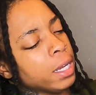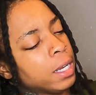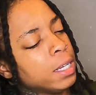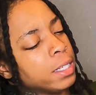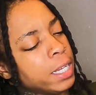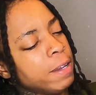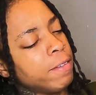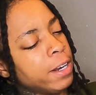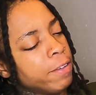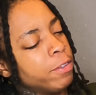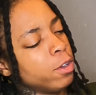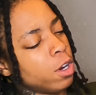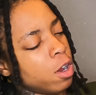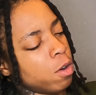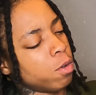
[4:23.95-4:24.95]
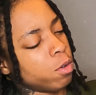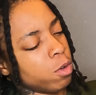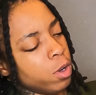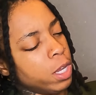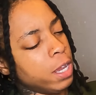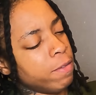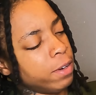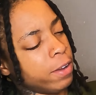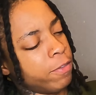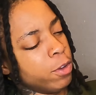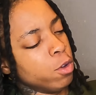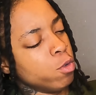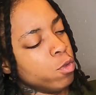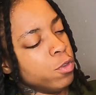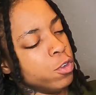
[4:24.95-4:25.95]
Cause even if you don't, even if
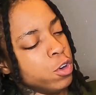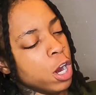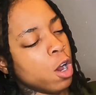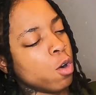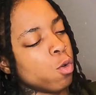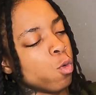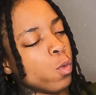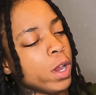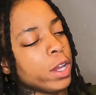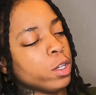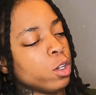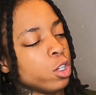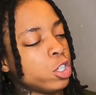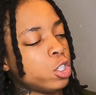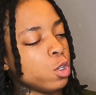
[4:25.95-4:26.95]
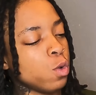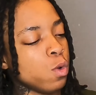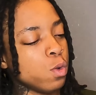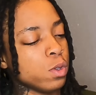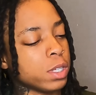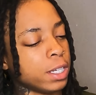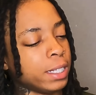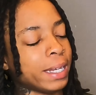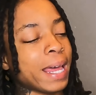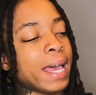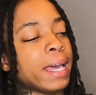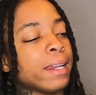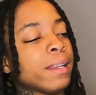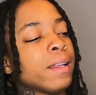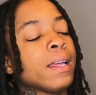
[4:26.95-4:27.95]
you don't wear your shoes a
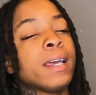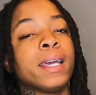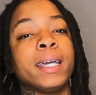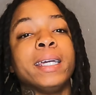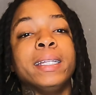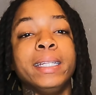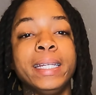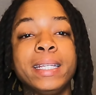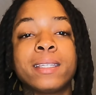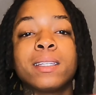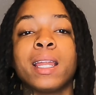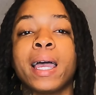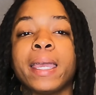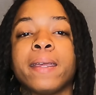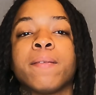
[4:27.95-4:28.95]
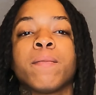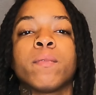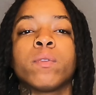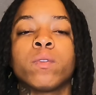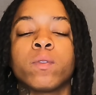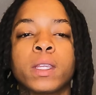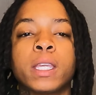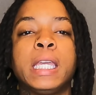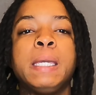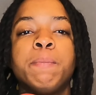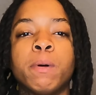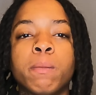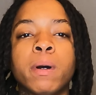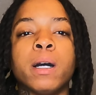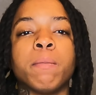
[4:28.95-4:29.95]
lot, at least like
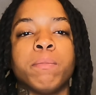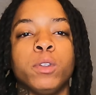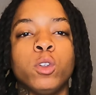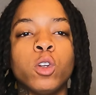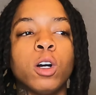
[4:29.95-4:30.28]
keep them up.